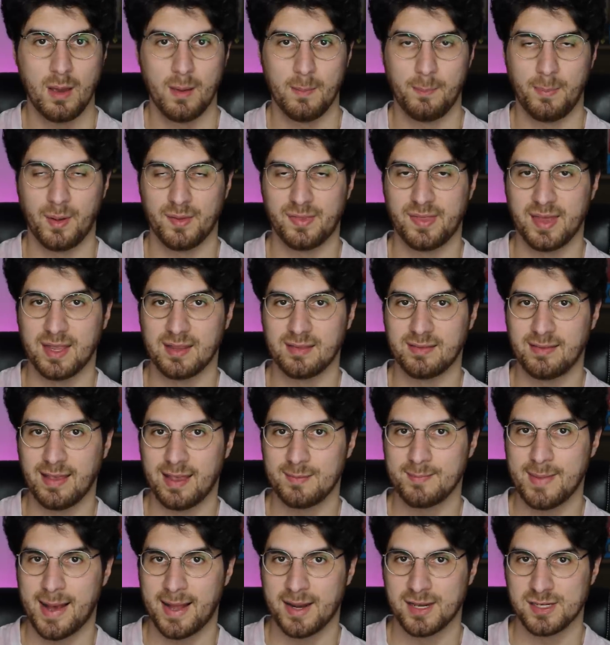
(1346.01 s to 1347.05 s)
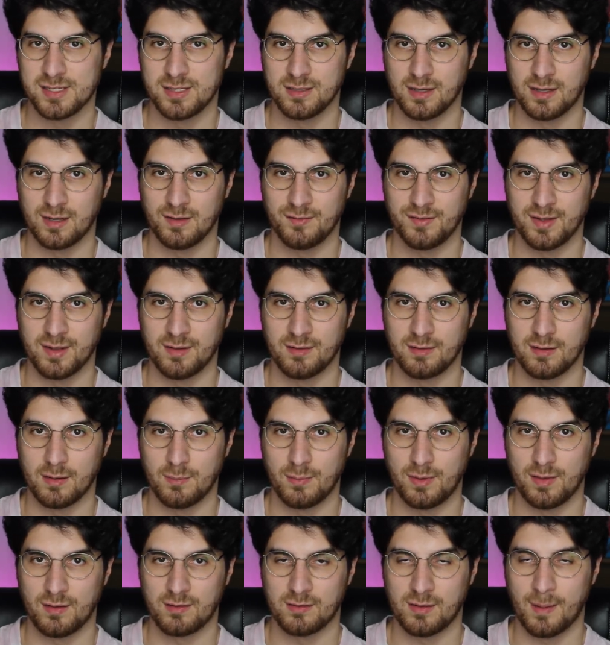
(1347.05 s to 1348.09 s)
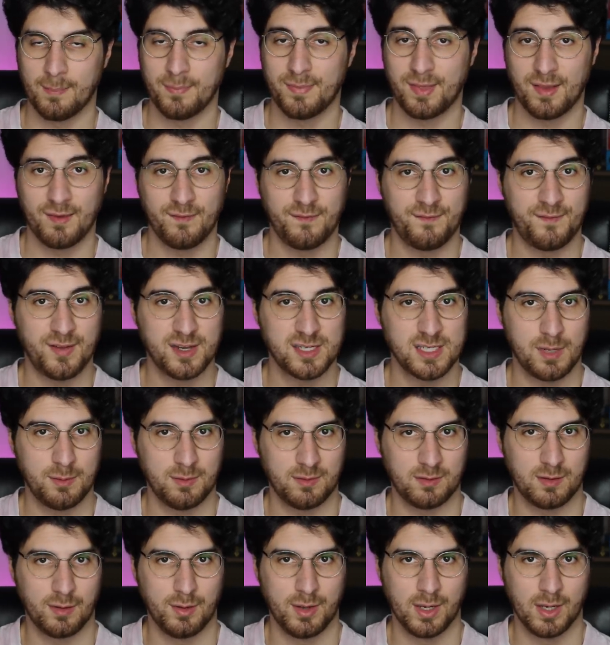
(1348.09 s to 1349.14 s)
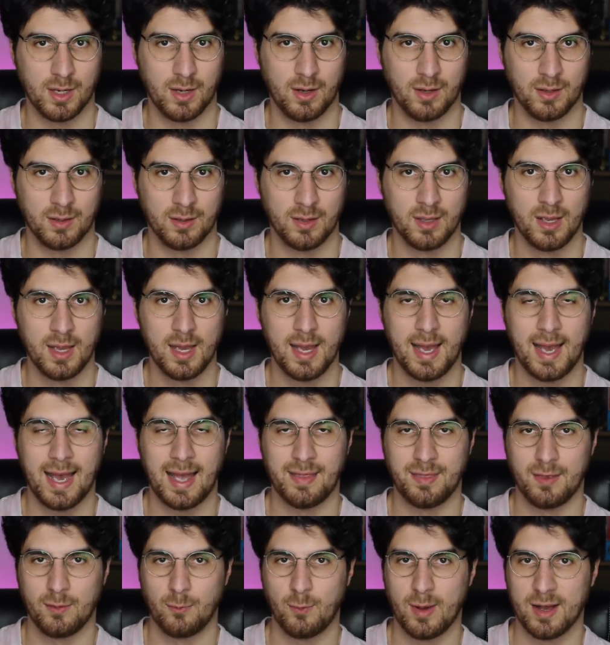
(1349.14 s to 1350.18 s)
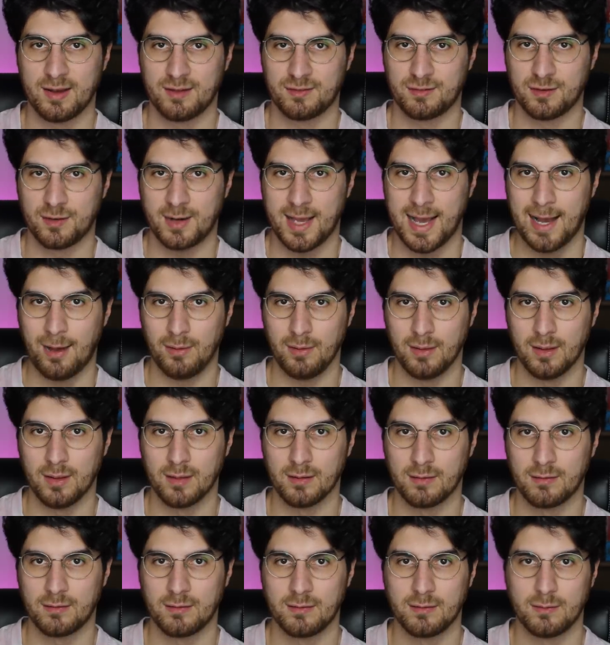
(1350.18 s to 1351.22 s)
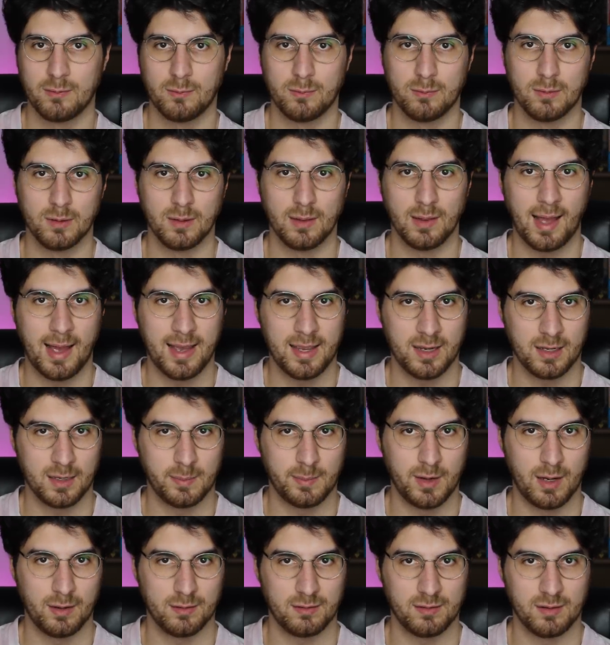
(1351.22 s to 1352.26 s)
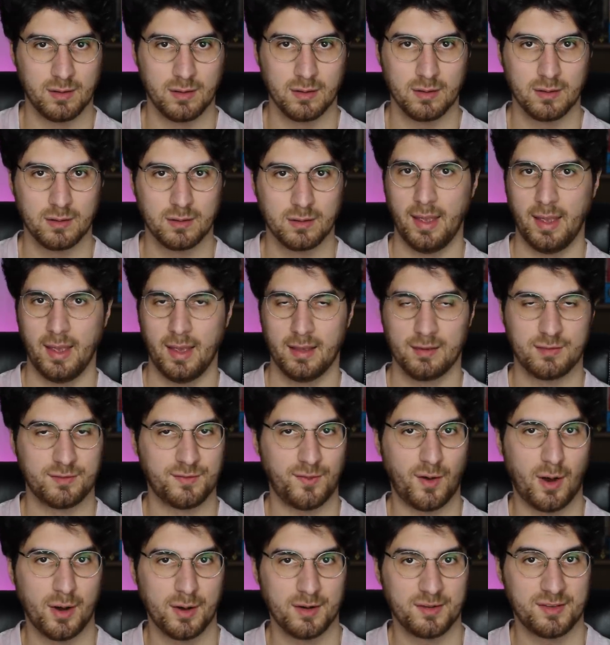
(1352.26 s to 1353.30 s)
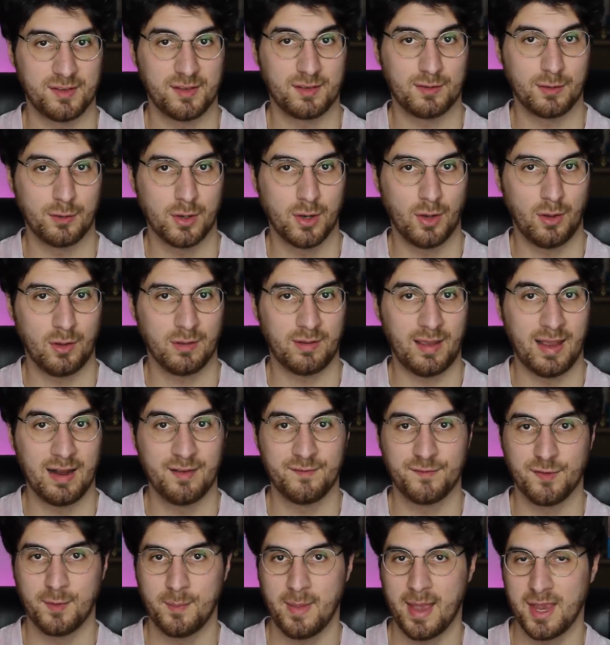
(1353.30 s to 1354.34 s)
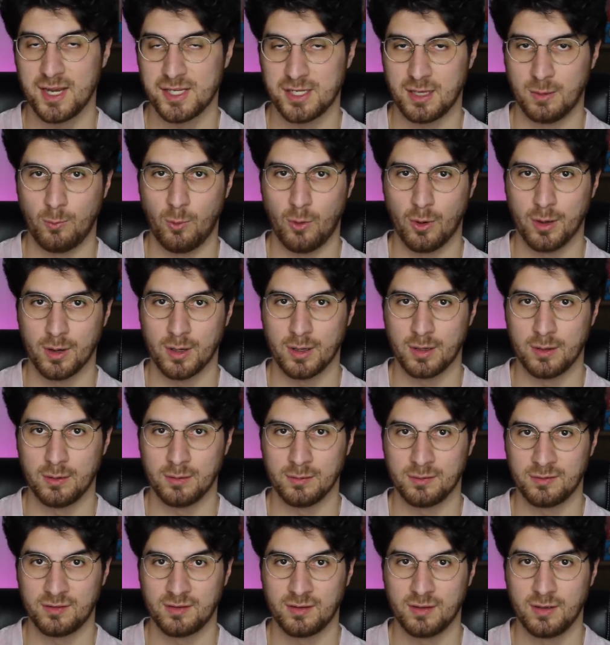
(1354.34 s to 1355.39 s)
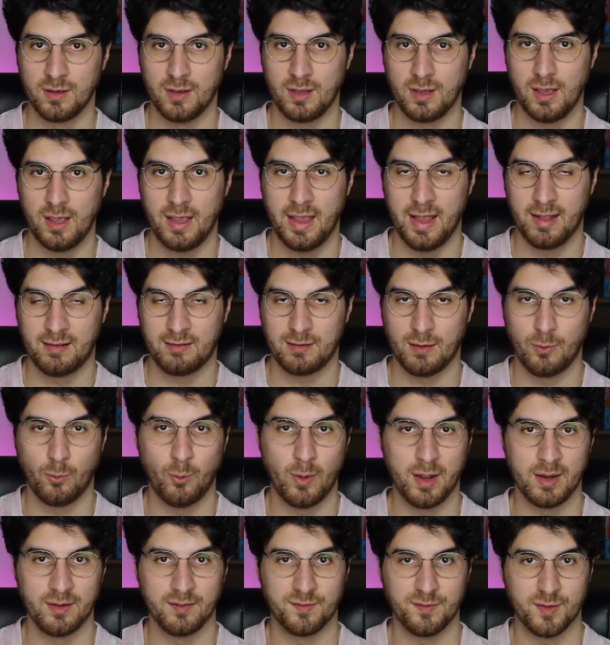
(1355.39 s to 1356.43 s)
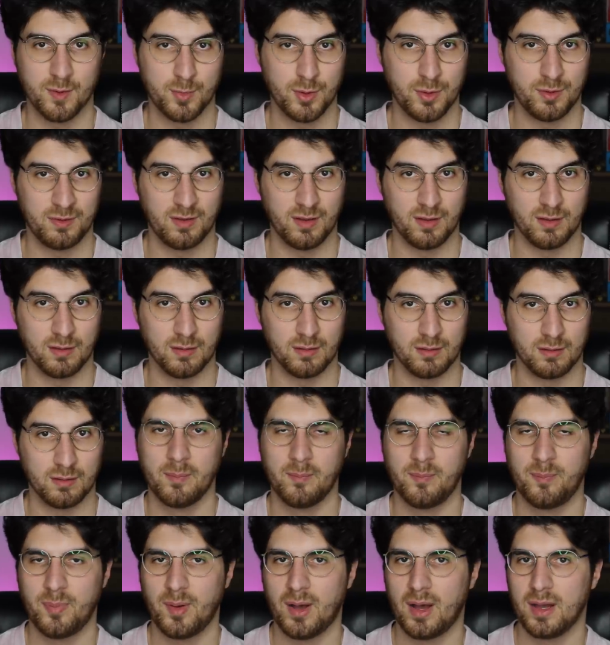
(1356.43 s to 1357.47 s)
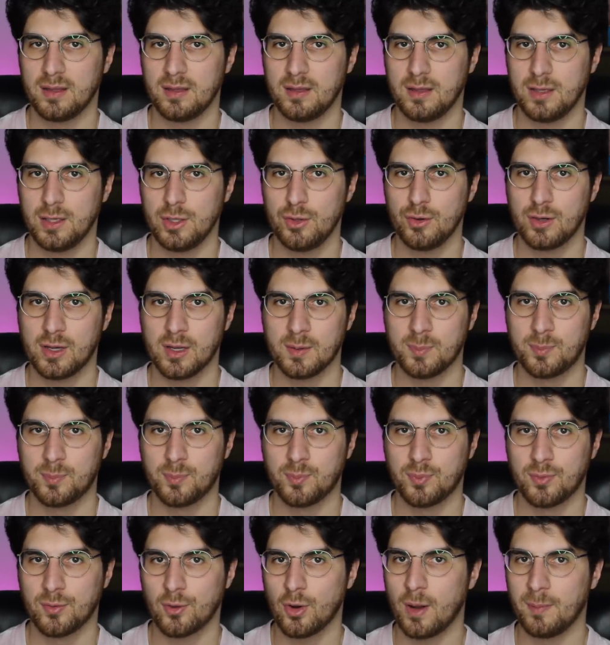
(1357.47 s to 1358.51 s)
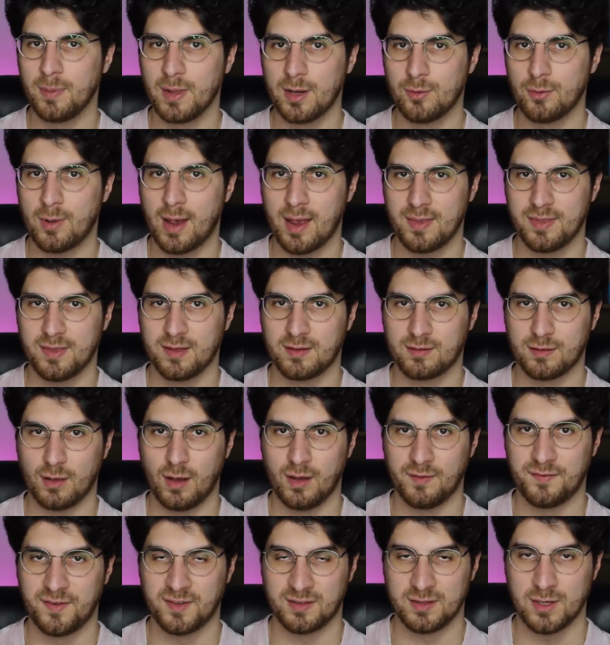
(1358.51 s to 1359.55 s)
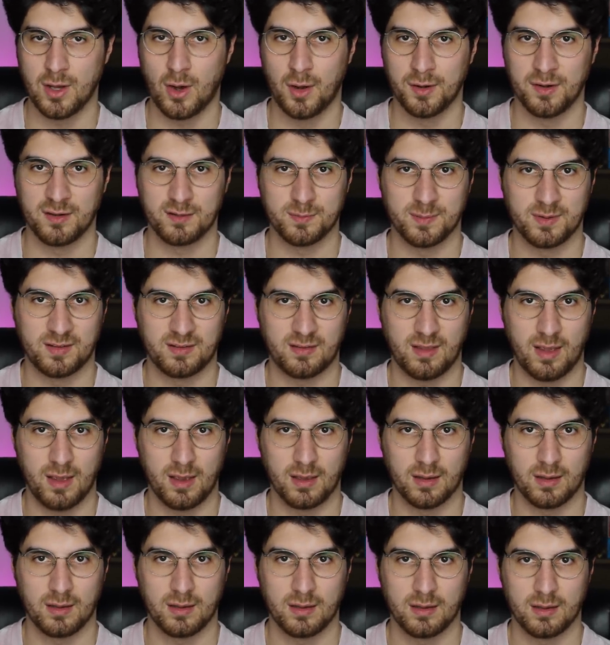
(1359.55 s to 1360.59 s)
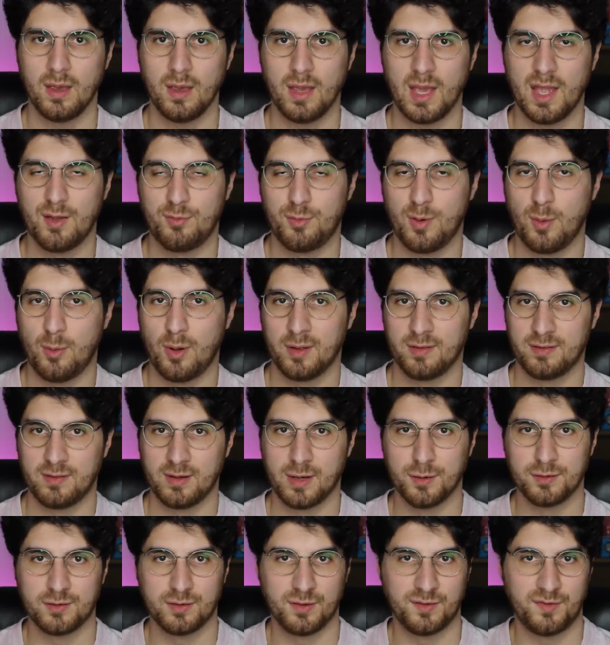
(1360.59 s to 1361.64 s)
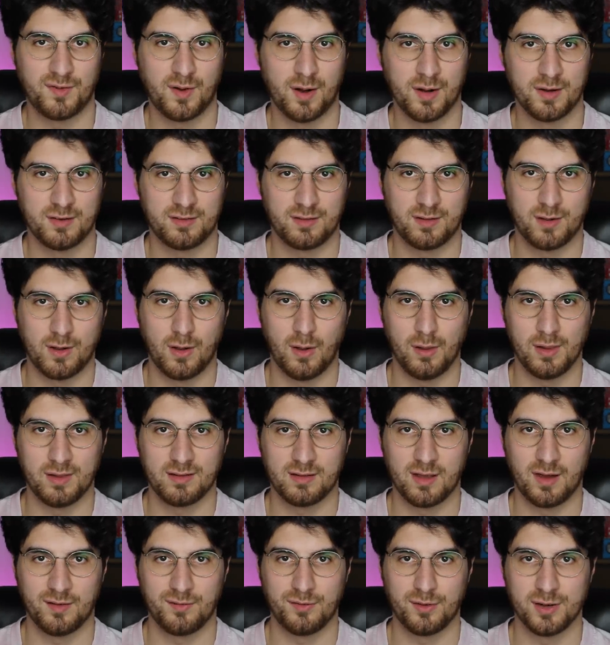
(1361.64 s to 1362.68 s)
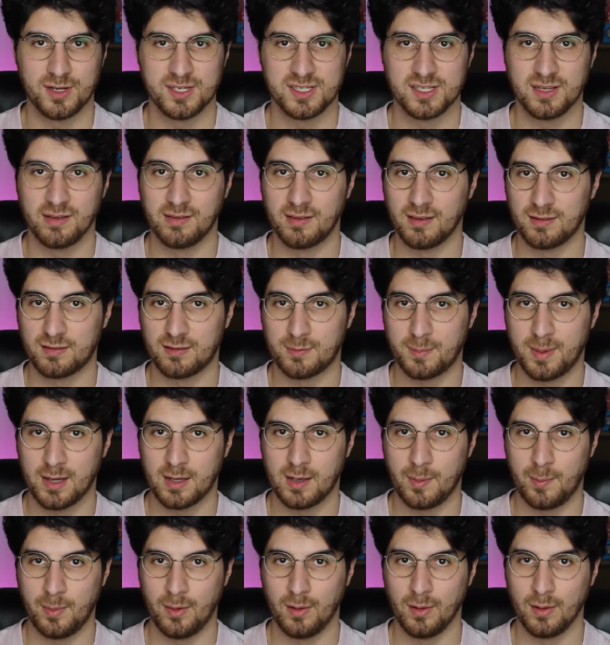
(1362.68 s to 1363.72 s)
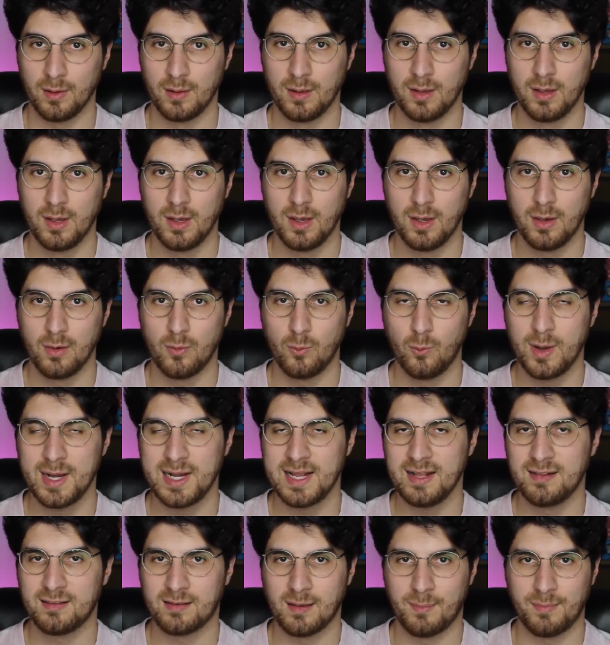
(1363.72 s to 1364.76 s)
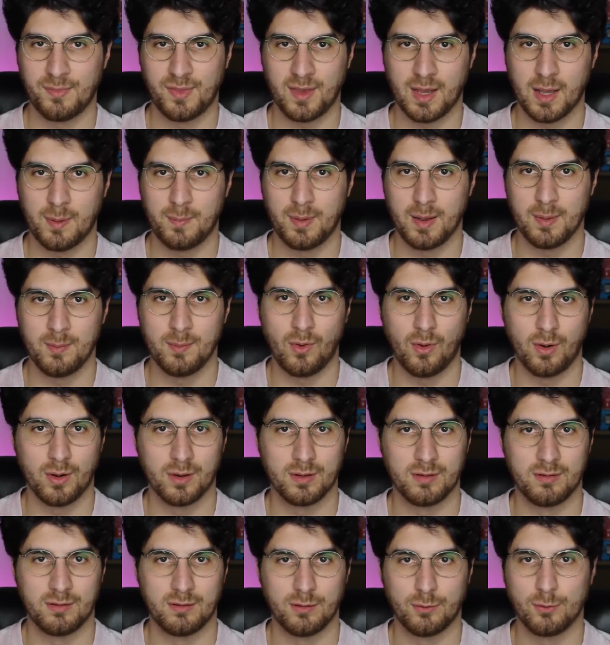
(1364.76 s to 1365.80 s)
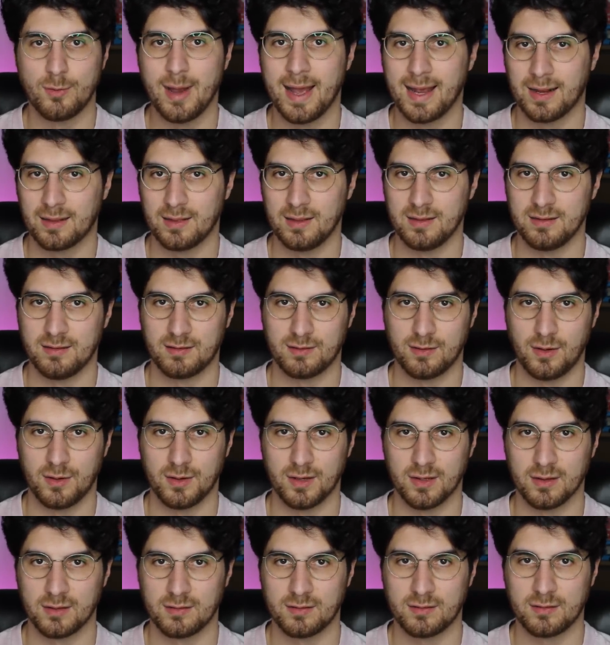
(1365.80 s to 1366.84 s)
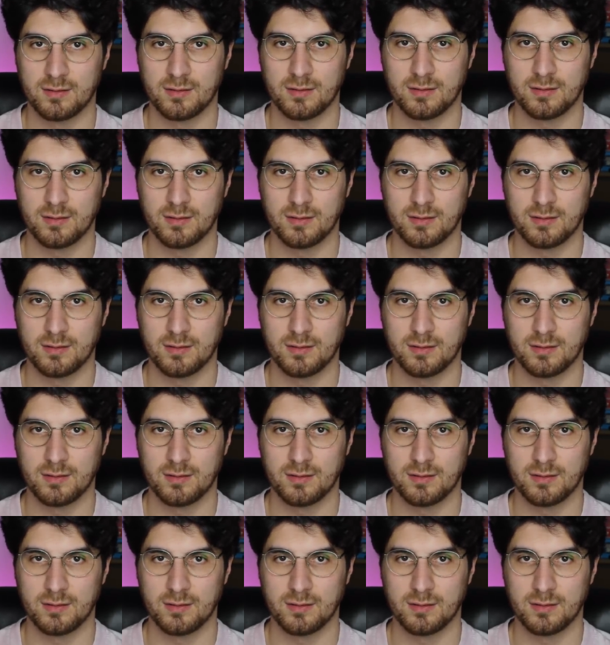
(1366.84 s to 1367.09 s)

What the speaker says: but they did manage to convince him that something fishy was going on and that Western outlets were lying about it. As far as the so-called information war goes, it's a win for Putin. But you could probably write this off as an honest mistake. If we want to go so far as to call his coverage despicable, we need something a bit more directly dishonest.